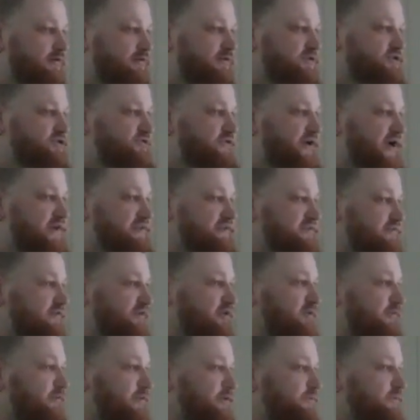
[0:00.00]
distracts a
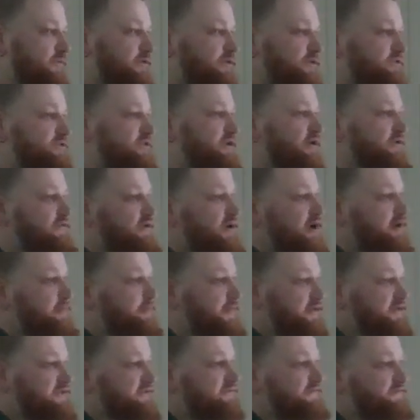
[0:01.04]
little bit when you start
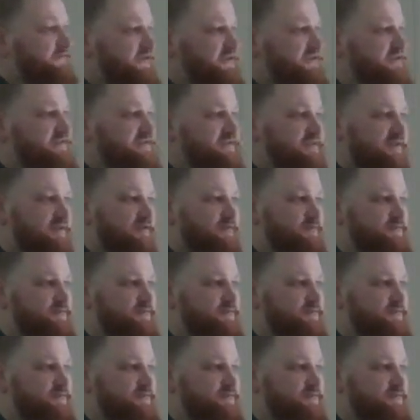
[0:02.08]
talking about the feast and